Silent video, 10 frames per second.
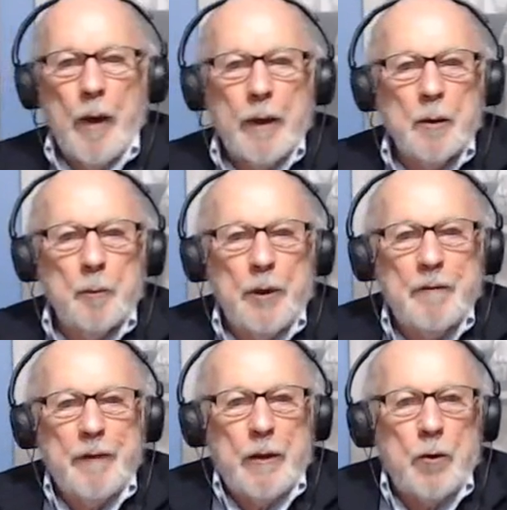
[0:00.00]
made to
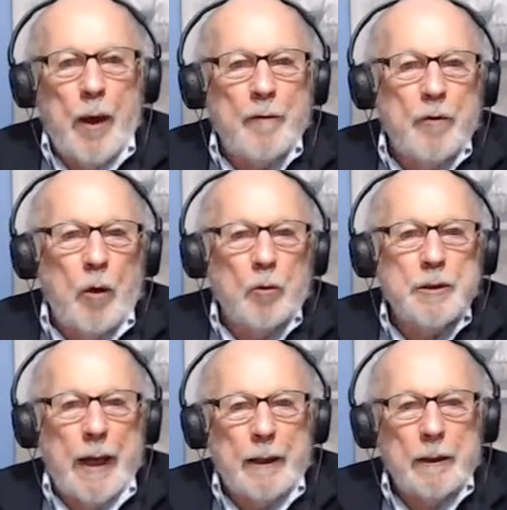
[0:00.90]
believe that you have no
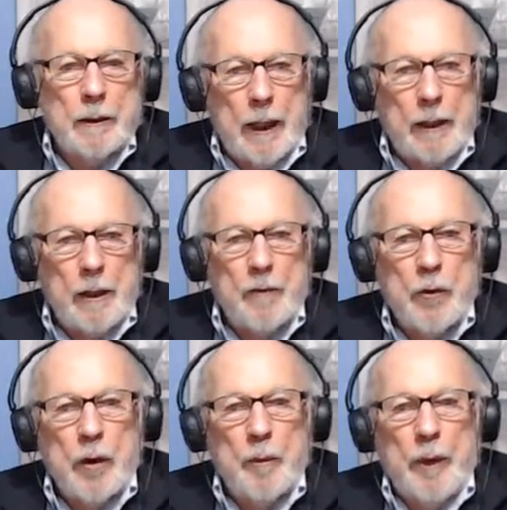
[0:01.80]
talent. Any of
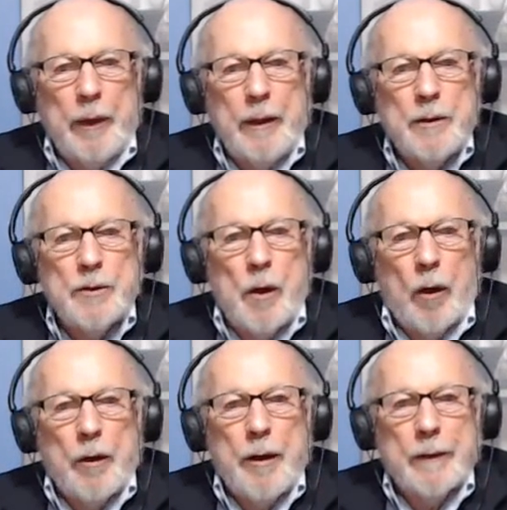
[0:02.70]
your abilities
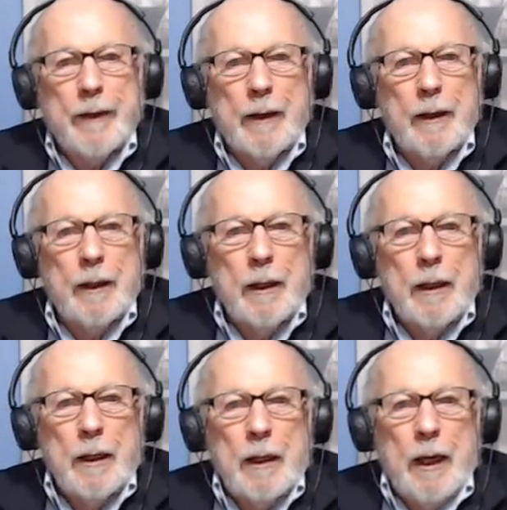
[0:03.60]
are nothing.
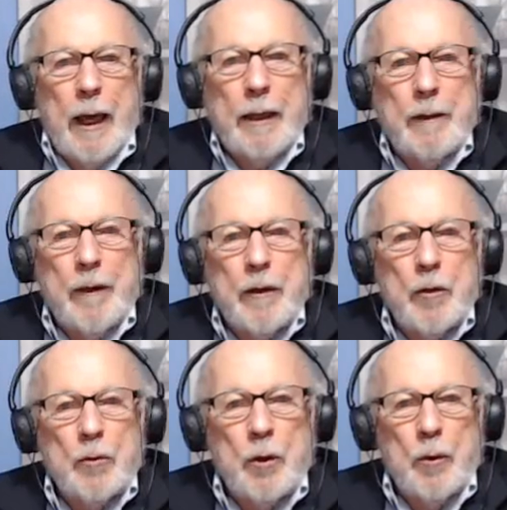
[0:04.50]
Anything
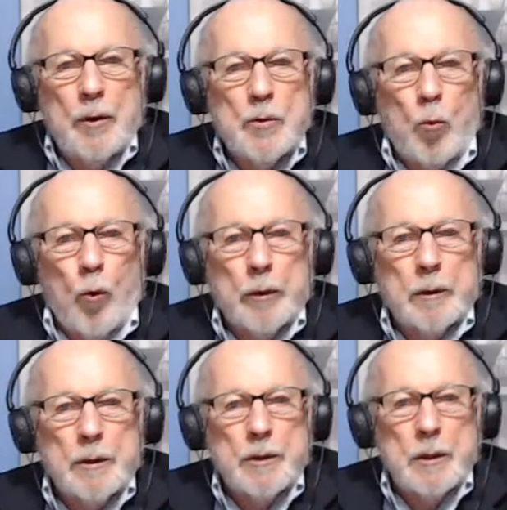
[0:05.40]
you do is
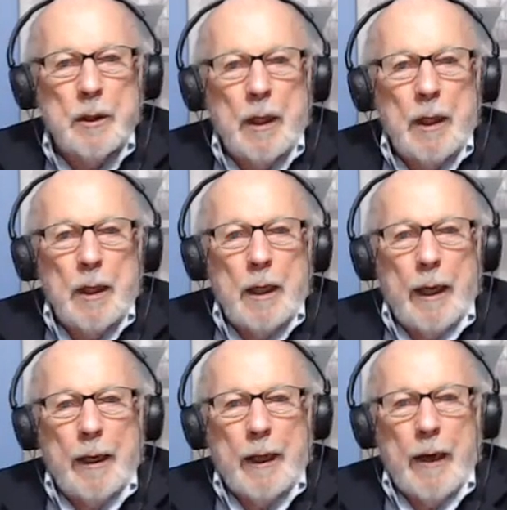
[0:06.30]
worthless,
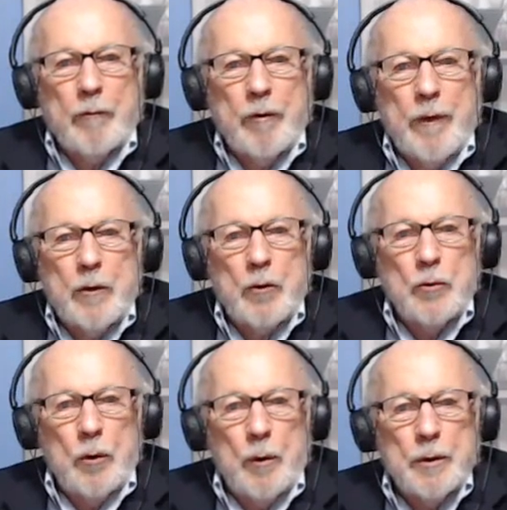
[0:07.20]
and everything you
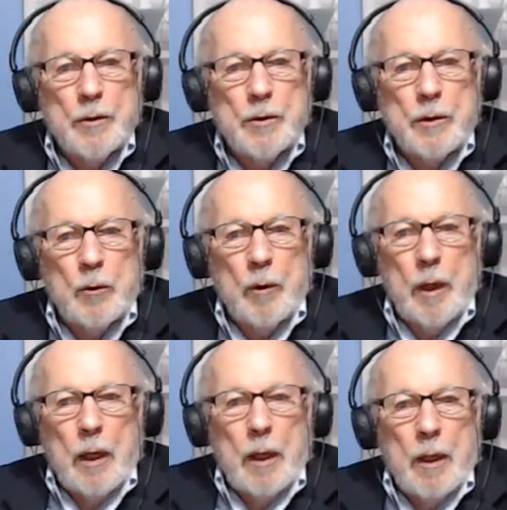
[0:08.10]
do is to
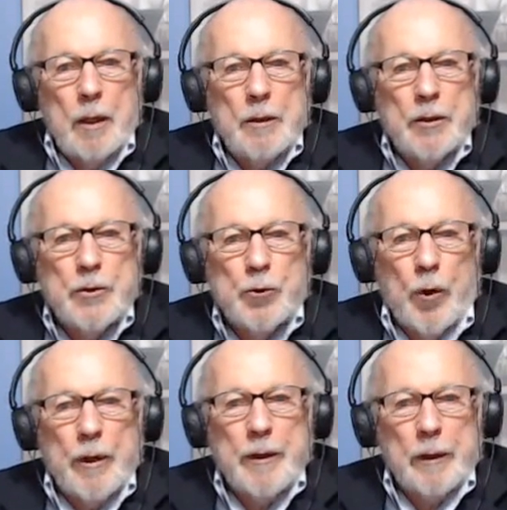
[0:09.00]

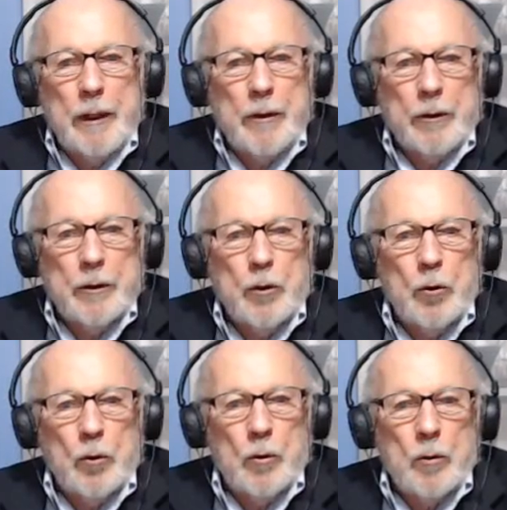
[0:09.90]
destroy the leader, the
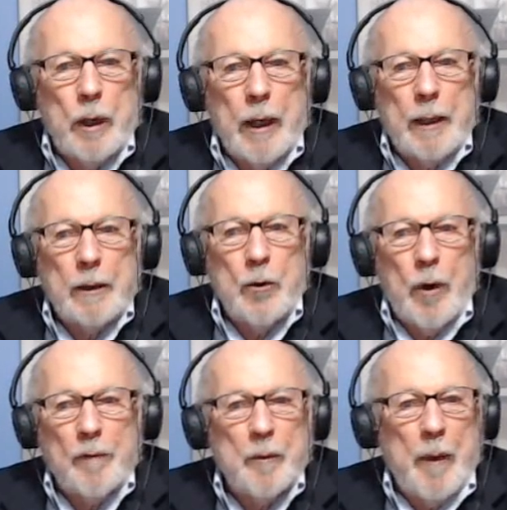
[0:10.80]
guru, and you
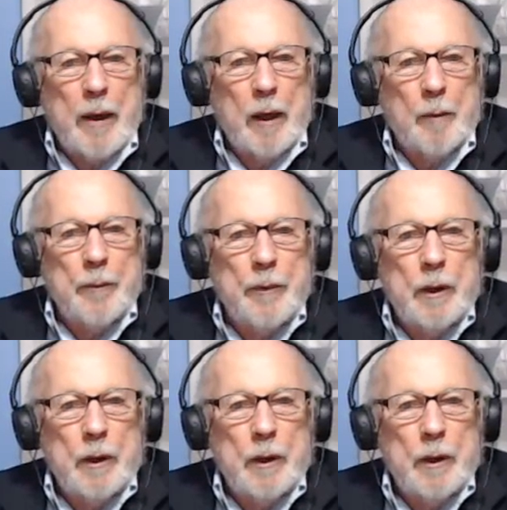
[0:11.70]
have to make up